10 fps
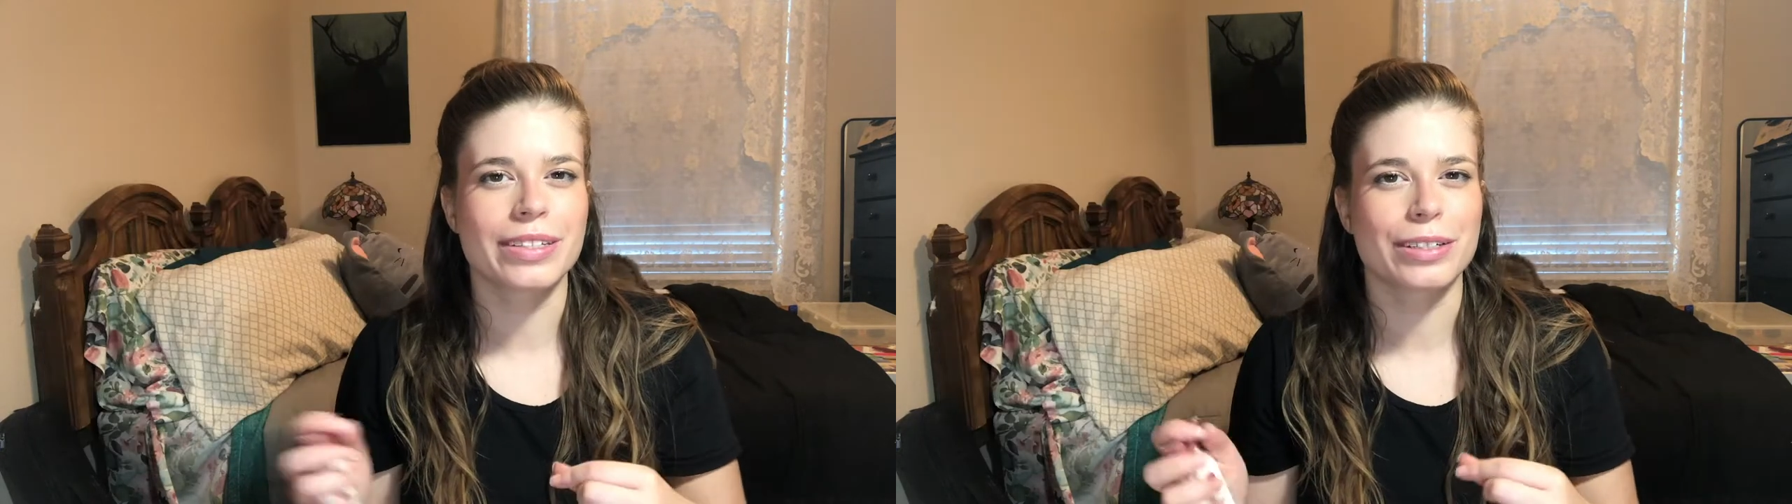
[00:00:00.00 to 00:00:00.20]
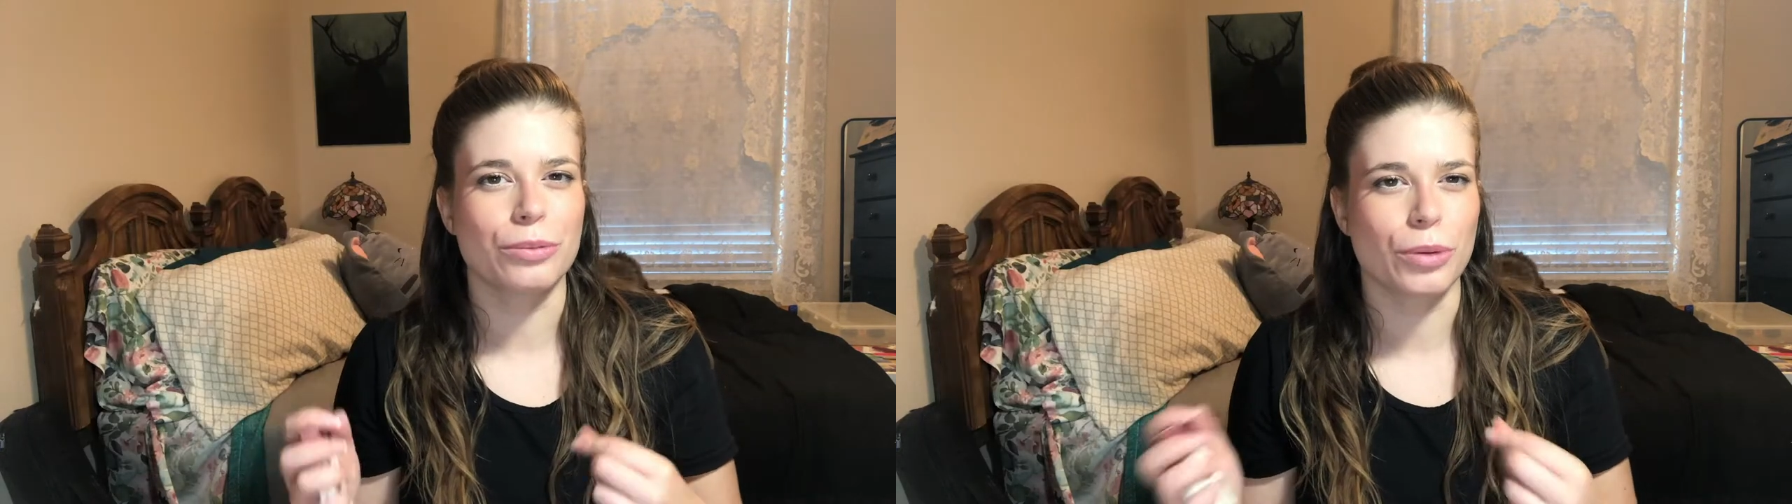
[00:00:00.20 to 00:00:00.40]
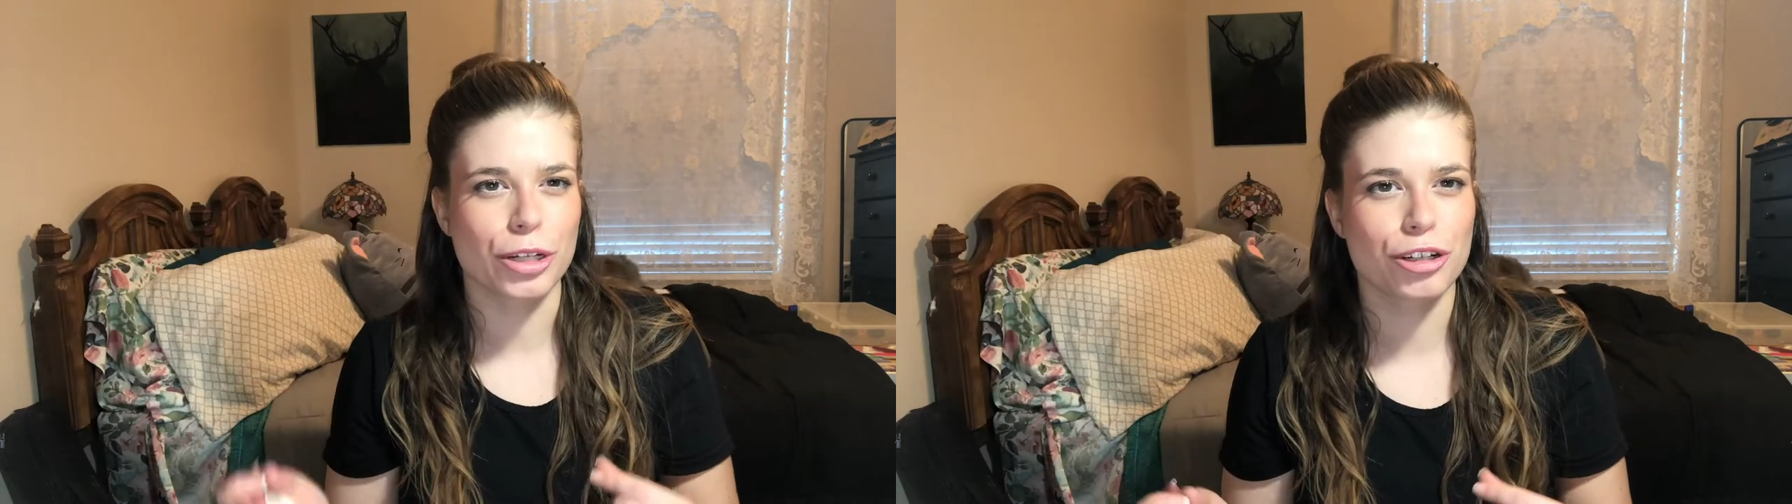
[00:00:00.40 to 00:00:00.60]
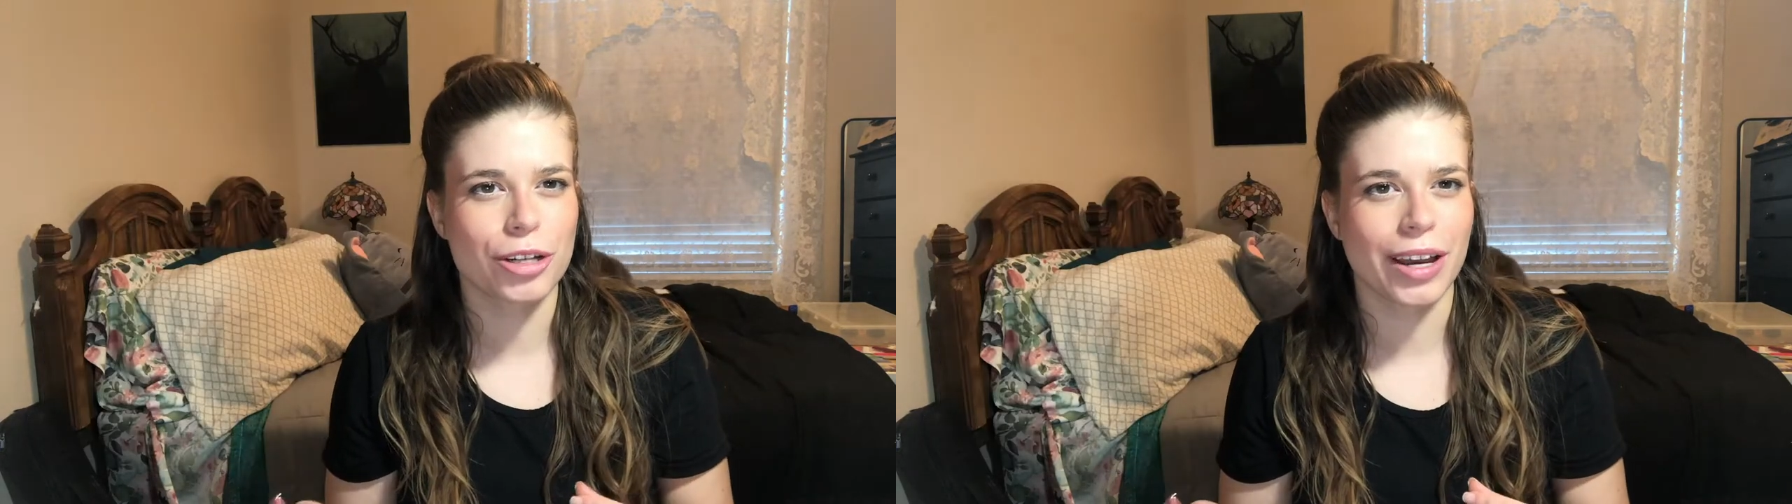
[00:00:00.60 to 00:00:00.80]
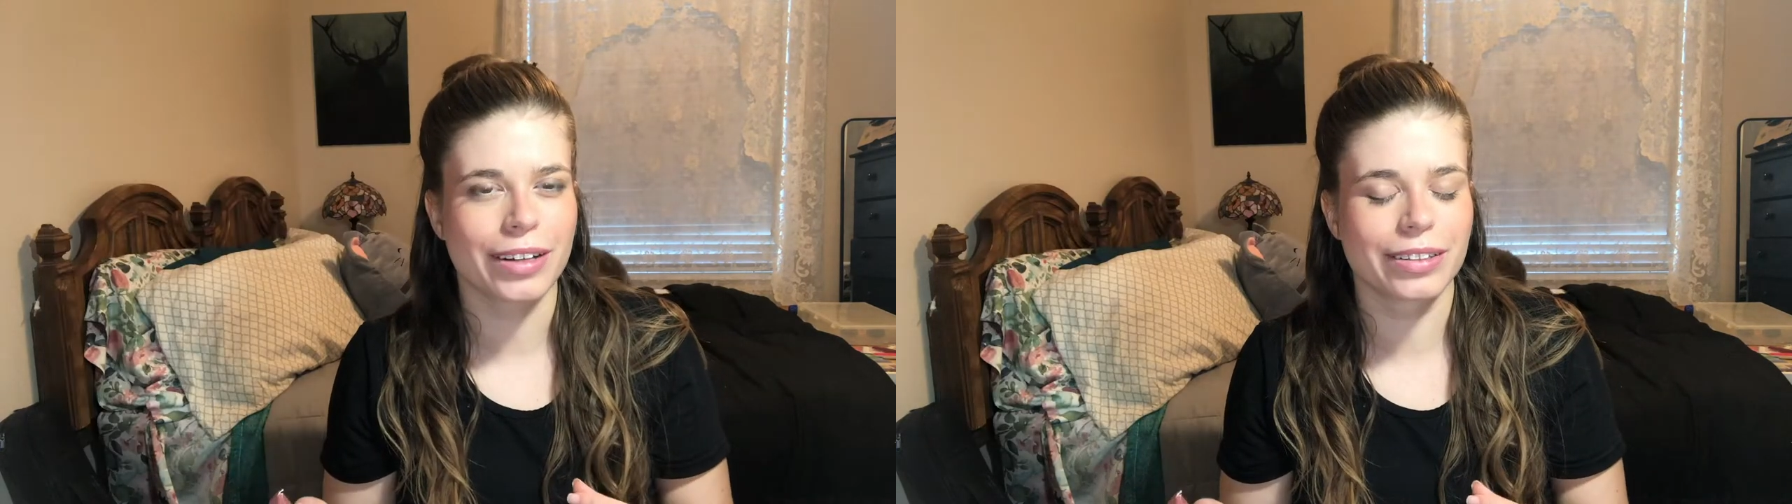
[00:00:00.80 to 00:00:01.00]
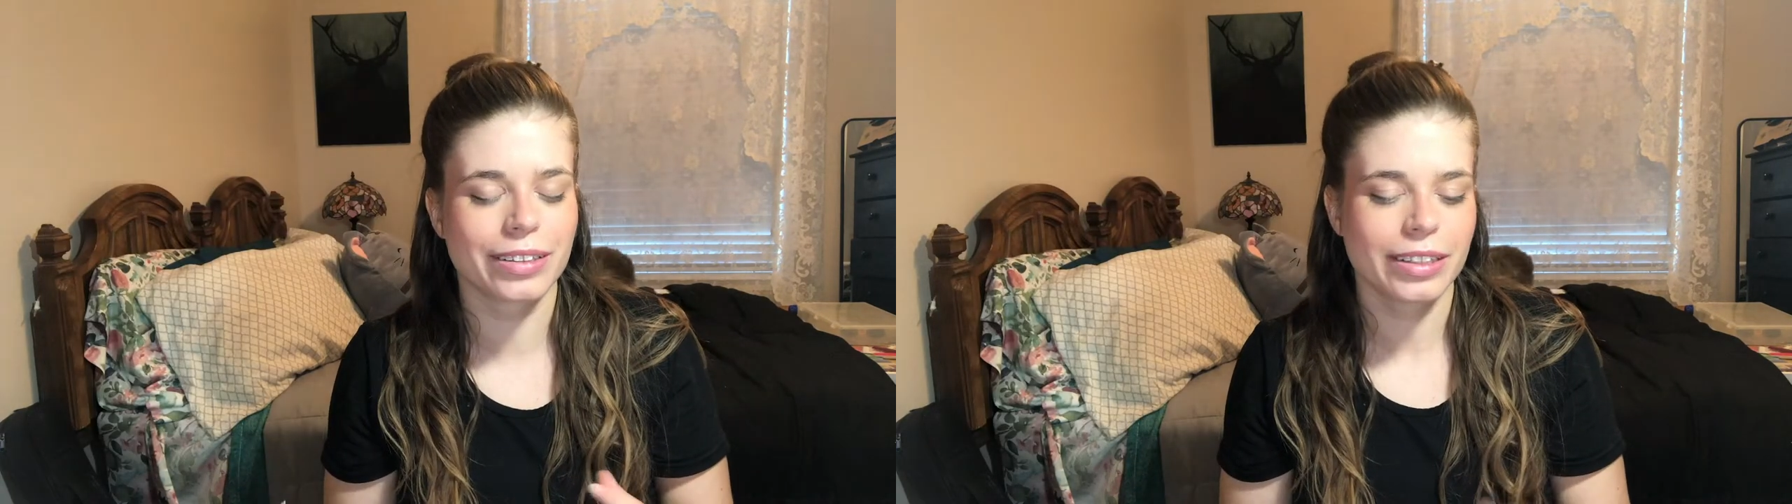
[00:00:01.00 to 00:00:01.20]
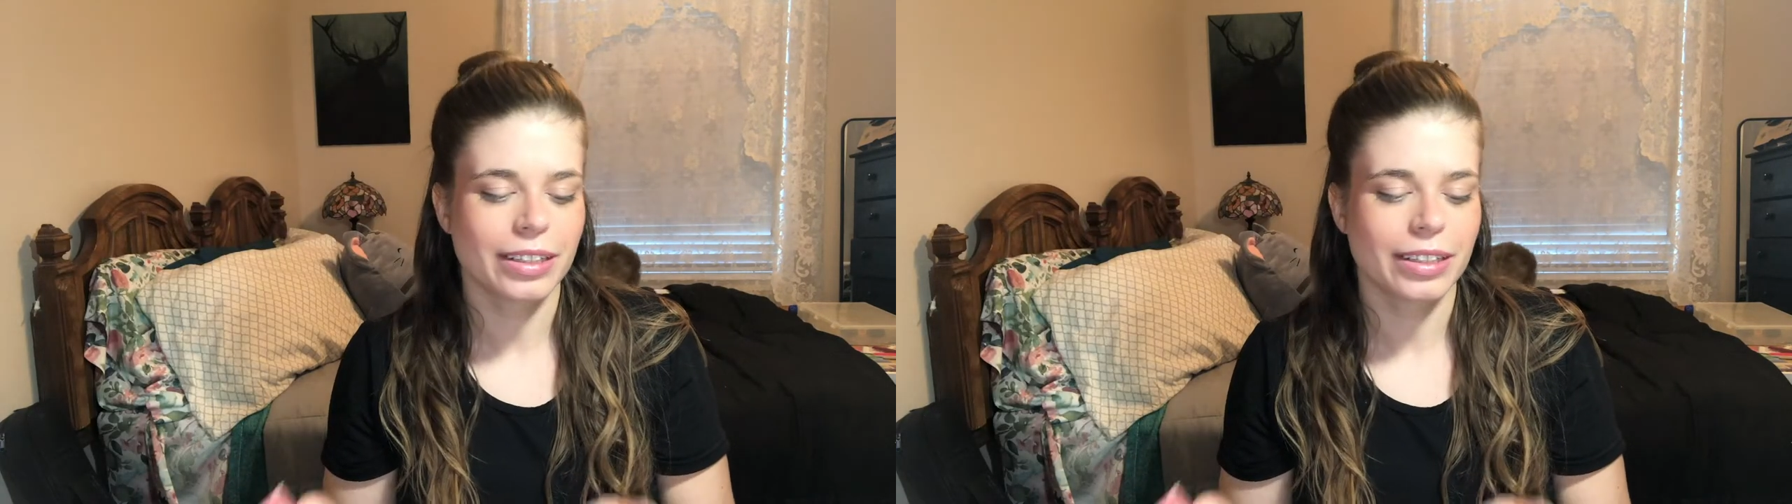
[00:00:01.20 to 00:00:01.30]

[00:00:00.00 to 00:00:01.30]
like a wish title.